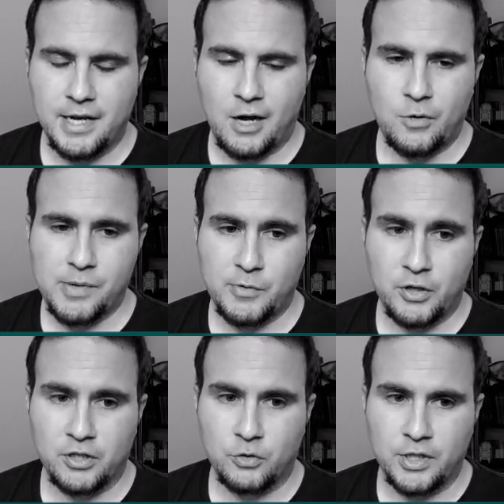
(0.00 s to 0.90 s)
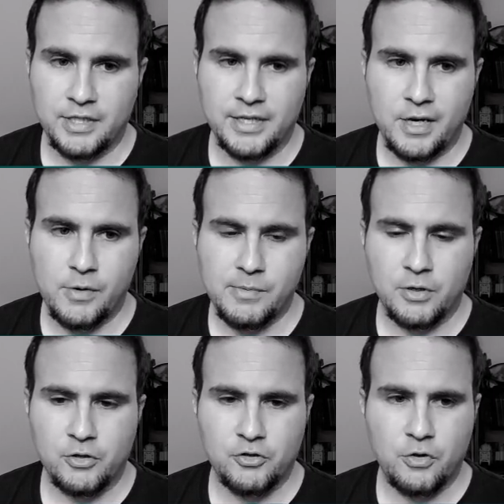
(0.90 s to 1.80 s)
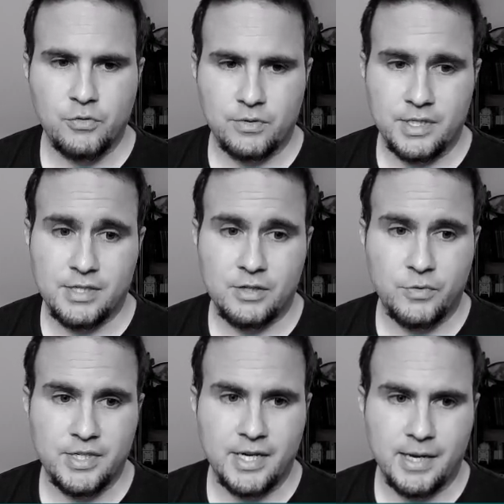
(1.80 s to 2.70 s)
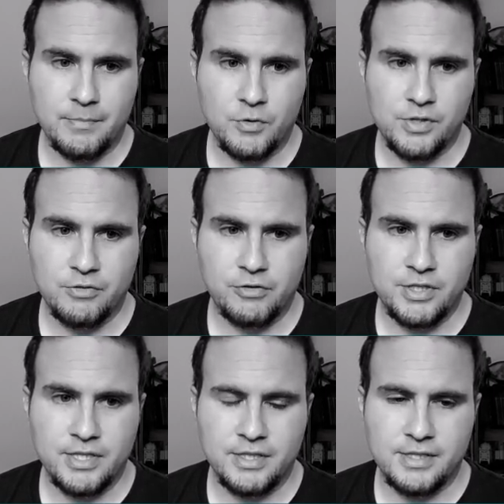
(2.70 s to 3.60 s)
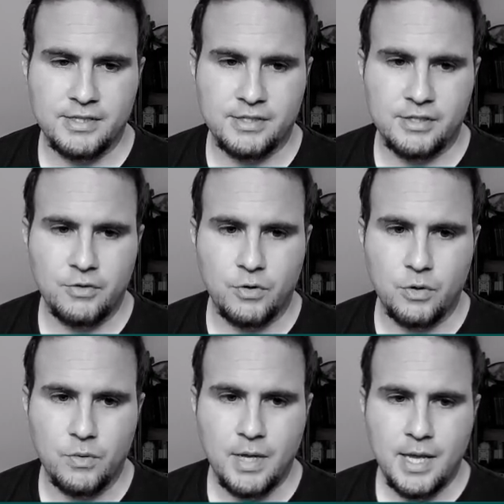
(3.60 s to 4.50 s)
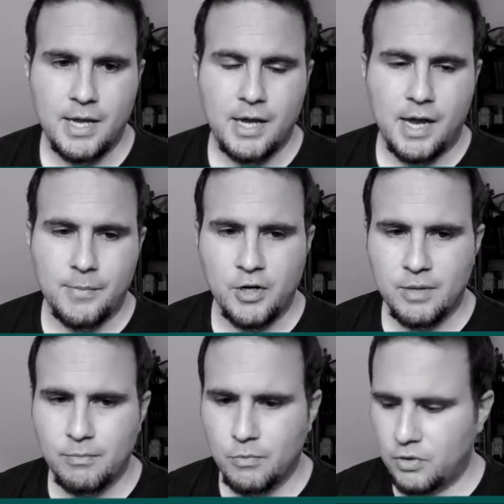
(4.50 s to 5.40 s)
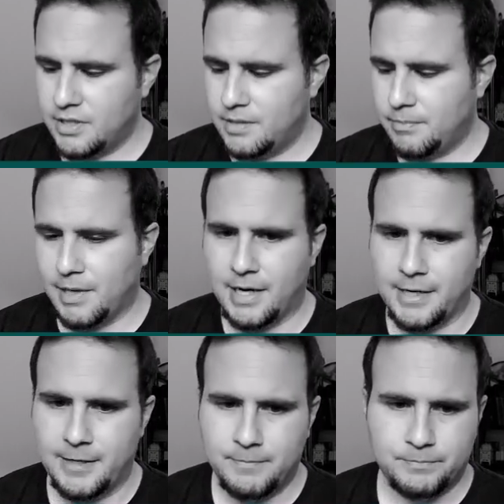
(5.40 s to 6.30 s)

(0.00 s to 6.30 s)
how I'm going to do it, and now I'm going to show you, this is the reason I'm using first index 0. I'm going to multiply